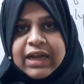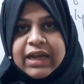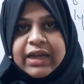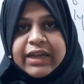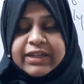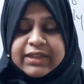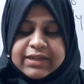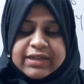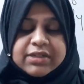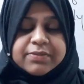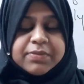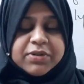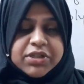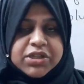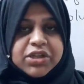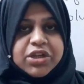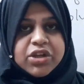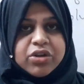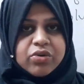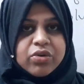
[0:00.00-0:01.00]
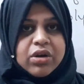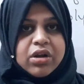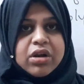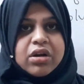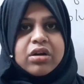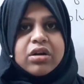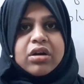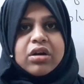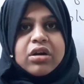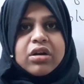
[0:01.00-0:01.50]
In this
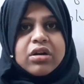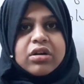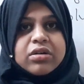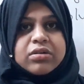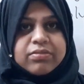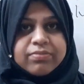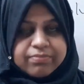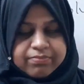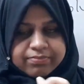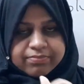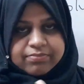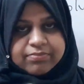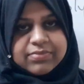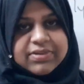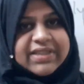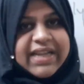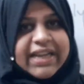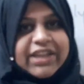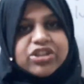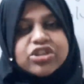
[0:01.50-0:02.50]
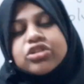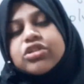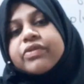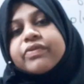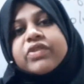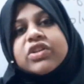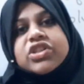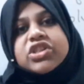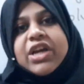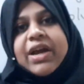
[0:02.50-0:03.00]
particular section
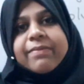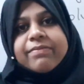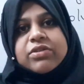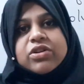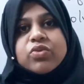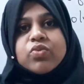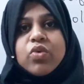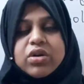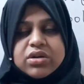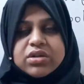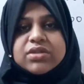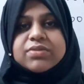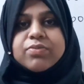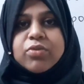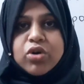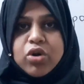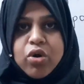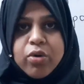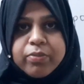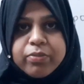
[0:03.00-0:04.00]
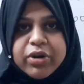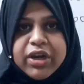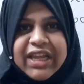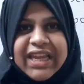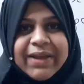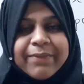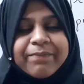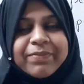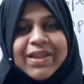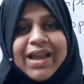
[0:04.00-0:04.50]
of the chapter, what is
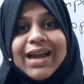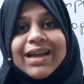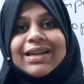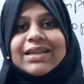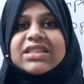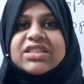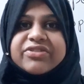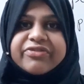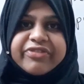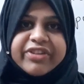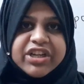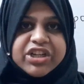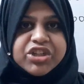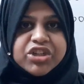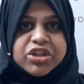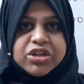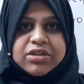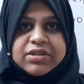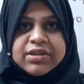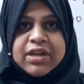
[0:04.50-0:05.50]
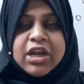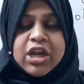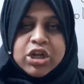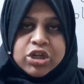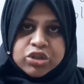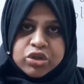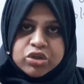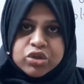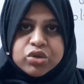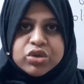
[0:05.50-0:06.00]
monopoly and its features.
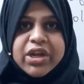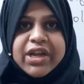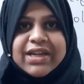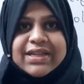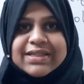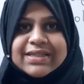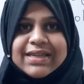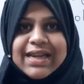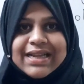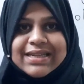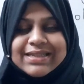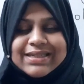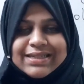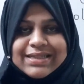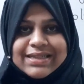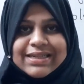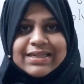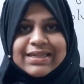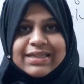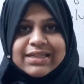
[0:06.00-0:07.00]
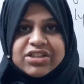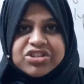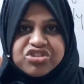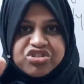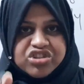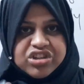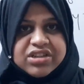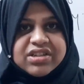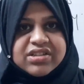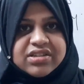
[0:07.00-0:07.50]
So today's lesson
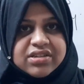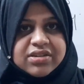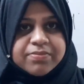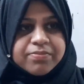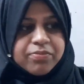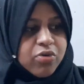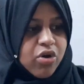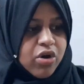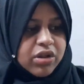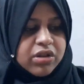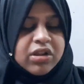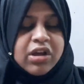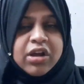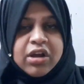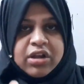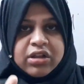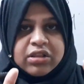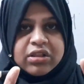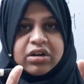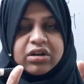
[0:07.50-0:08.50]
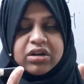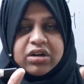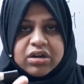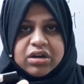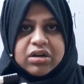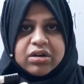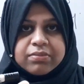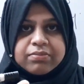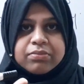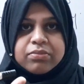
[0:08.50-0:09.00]
is just upon the
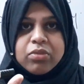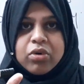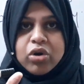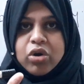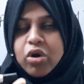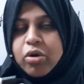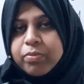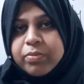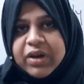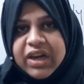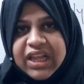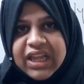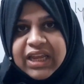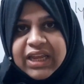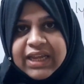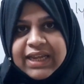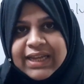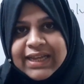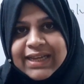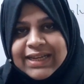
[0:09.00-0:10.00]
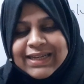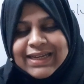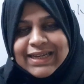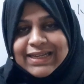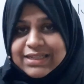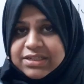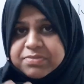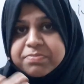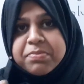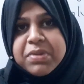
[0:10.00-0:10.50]
term monopoly,
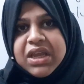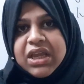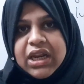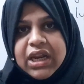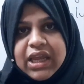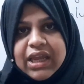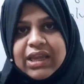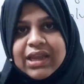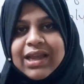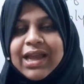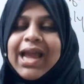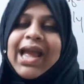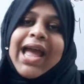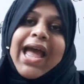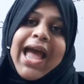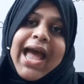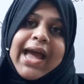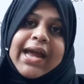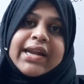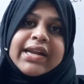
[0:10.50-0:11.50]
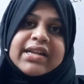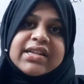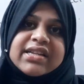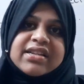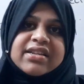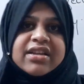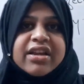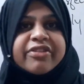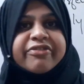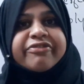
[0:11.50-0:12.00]
its meaning and its
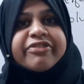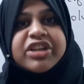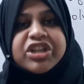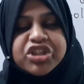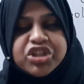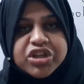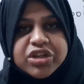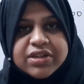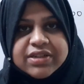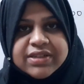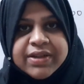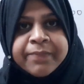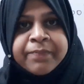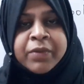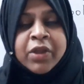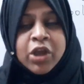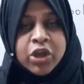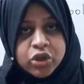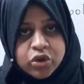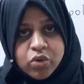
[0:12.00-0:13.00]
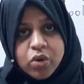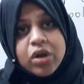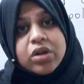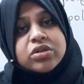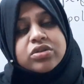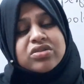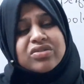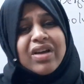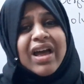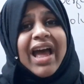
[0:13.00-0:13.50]
features. You
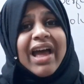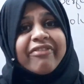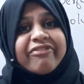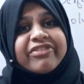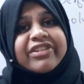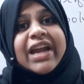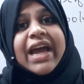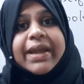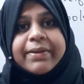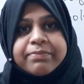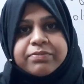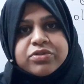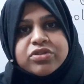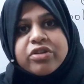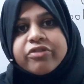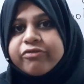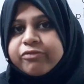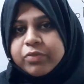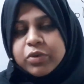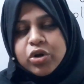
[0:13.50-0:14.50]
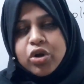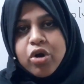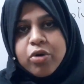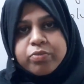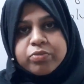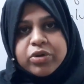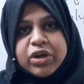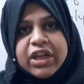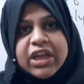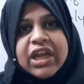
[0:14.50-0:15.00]
also have types of
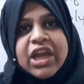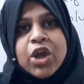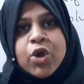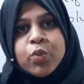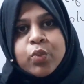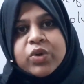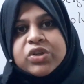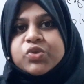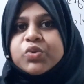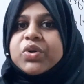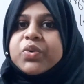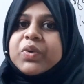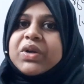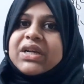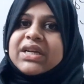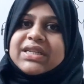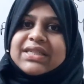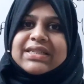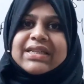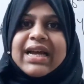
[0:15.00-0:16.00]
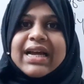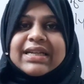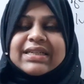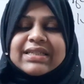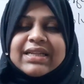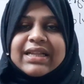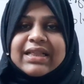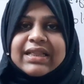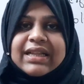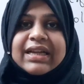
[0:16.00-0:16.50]
monopoly which we will discuss
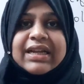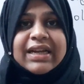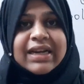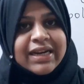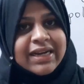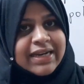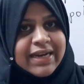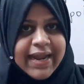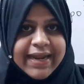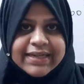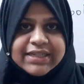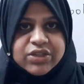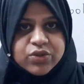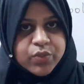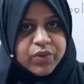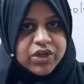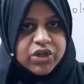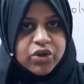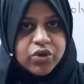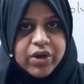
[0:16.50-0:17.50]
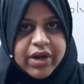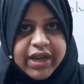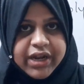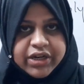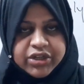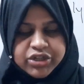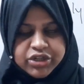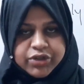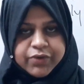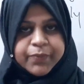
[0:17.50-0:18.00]
in the next video
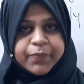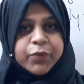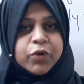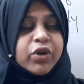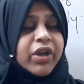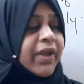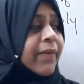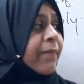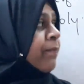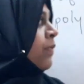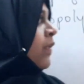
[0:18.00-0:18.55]
lecture. Okay,